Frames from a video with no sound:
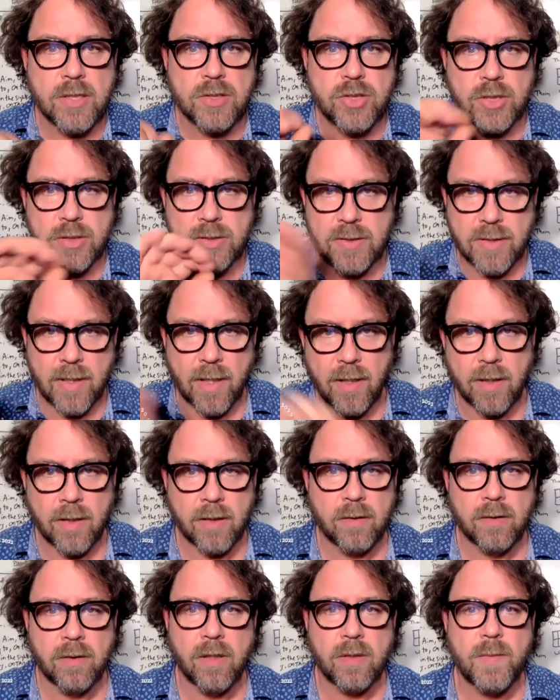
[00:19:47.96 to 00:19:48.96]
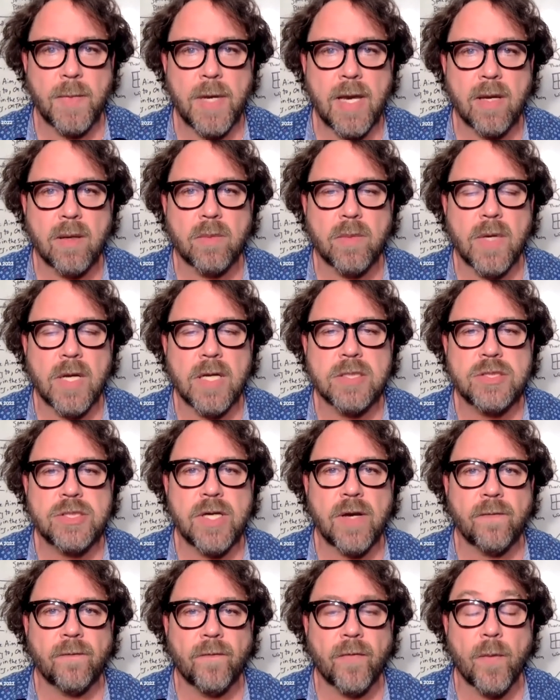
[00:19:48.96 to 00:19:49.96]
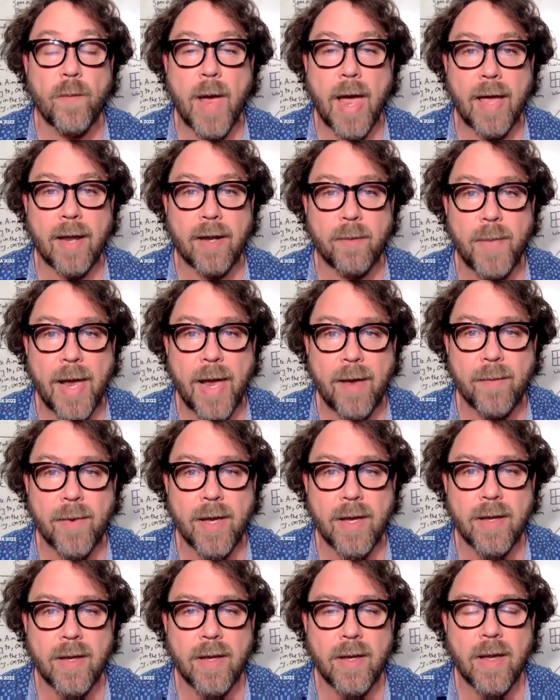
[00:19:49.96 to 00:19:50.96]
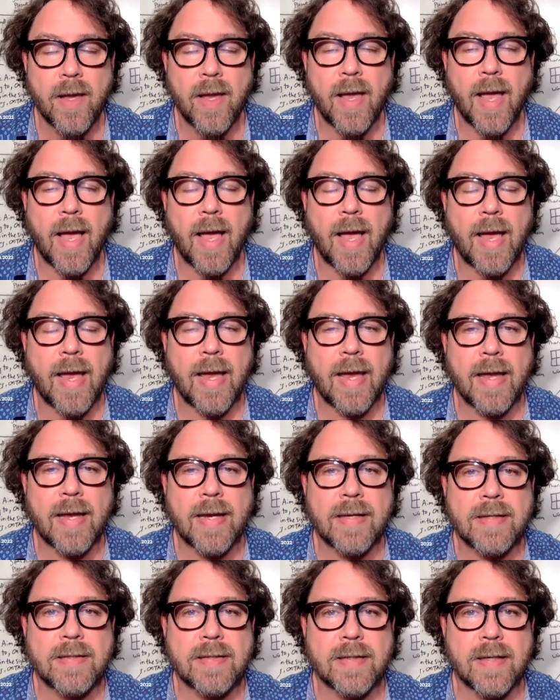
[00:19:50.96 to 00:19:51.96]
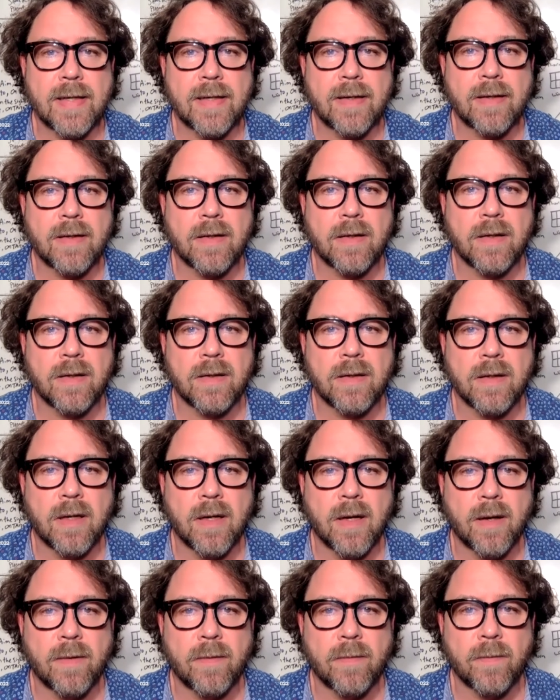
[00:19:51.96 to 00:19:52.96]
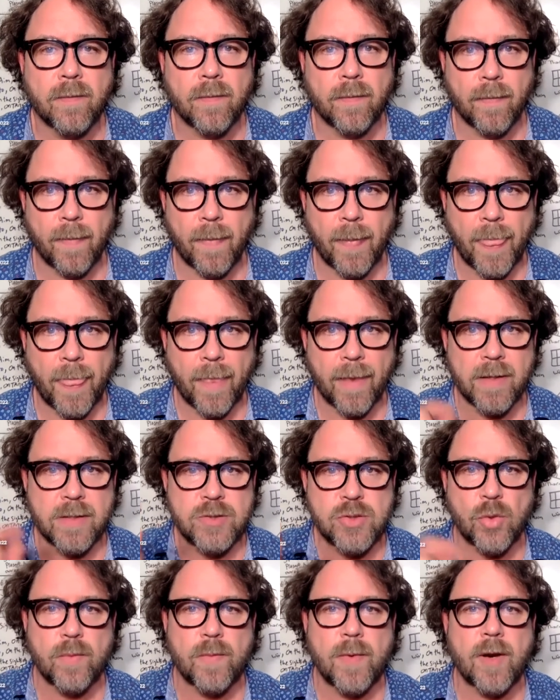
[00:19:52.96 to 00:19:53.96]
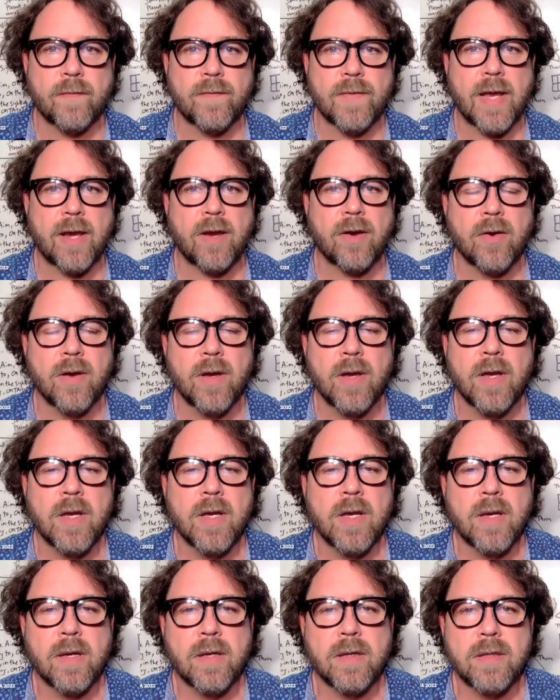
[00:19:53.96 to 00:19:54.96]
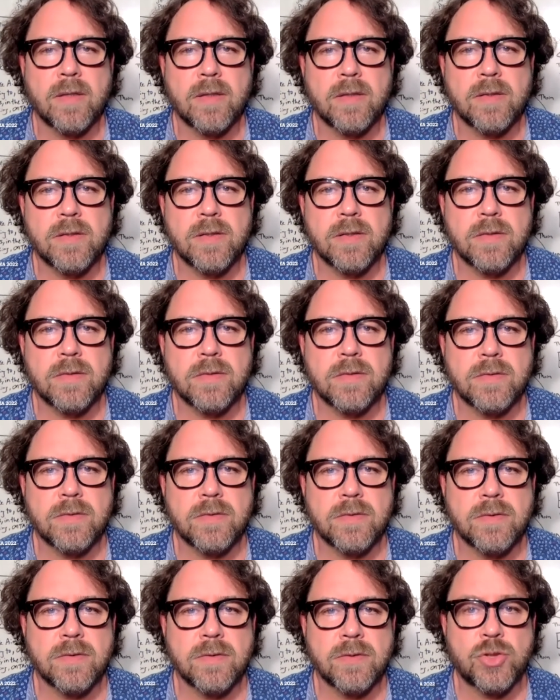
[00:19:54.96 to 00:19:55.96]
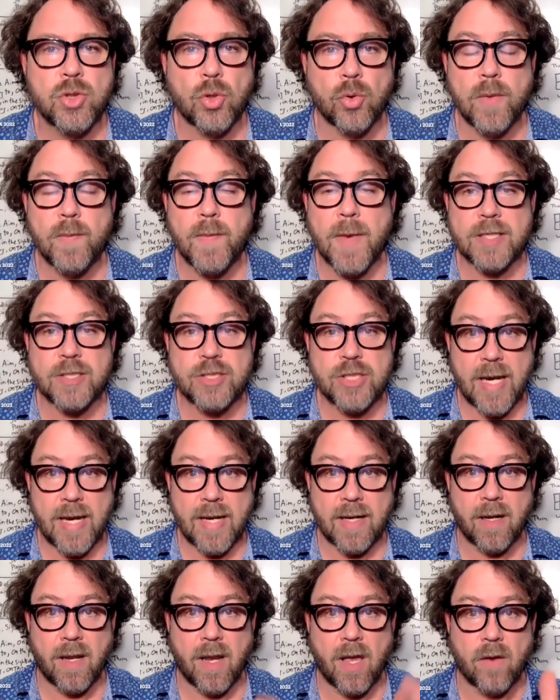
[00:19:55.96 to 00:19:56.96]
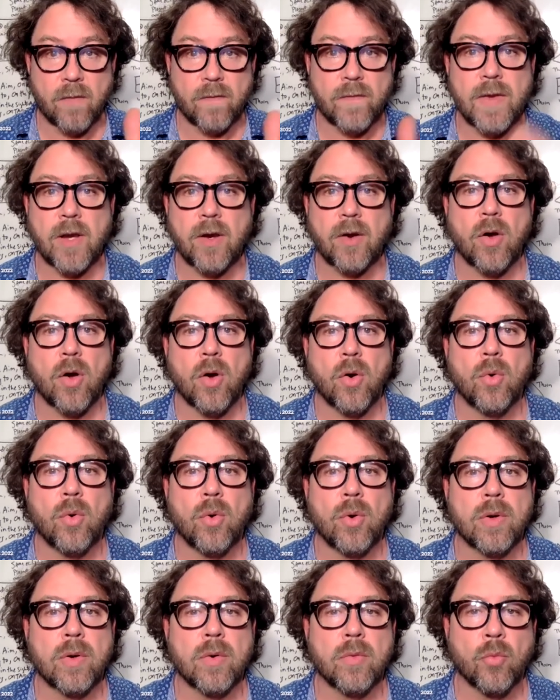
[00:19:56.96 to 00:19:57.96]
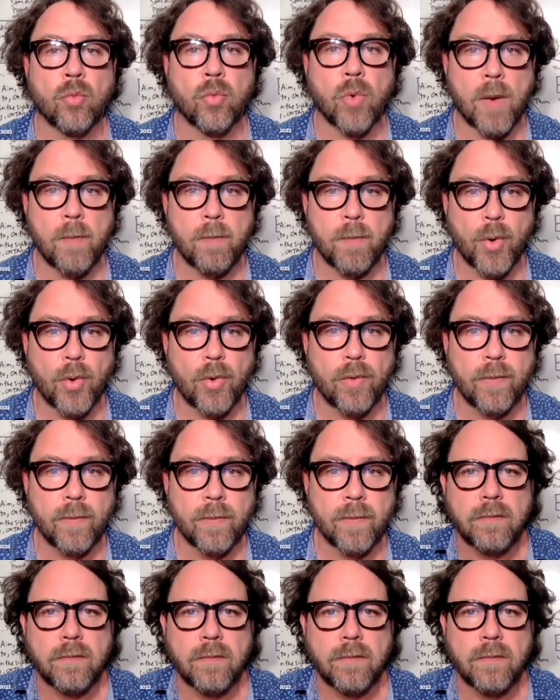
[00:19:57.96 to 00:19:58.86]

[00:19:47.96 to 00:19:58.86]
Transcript: Just look me up, Jim from Alabama, and join me over there. Join my channel over there on Rumble.